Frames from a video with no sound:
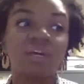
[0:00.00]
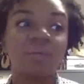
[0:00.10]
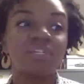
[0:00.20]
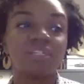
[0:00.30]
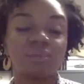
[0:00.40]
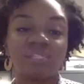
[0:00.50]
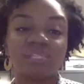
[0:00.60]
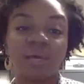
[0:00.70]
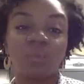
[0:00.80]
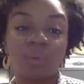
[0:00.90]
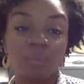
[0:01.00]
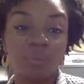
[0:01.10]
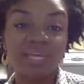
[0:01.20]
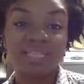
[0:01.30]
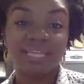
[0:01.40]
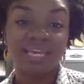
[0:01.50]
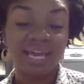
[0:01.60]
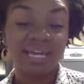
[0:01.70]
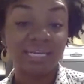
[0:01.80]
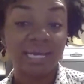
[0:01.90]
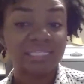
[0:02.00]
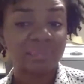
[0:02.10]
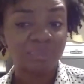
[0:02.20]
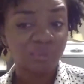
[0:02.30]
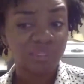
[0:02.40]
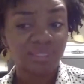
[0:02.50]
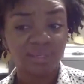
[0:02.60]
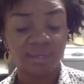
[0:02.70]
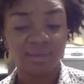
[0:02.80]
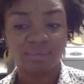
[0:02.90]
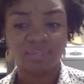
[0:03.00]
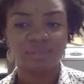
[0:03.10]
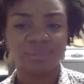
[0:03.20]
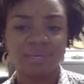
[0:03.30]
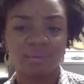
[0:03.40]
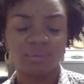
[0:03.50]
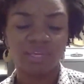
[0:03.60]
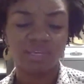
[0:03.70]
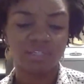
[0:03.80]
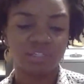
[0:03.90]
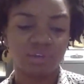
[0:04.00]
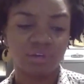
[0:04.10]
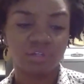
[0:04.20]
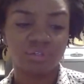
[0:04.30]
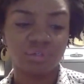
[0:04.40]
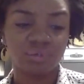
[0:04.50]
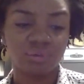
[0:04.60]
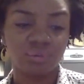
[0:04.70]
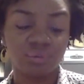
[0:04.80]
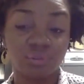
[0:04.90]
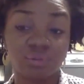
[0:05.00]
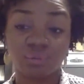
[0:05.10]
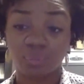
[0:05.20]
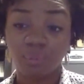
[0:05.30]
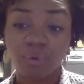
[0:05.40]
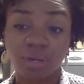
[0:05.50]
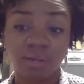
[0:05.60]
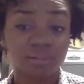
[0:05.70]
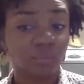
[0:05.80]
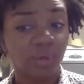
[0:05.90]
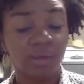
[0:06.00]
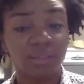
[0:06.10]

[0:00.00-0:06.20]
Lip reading: It just was at one point they kind of got spooked because we had started to do some reporting as well.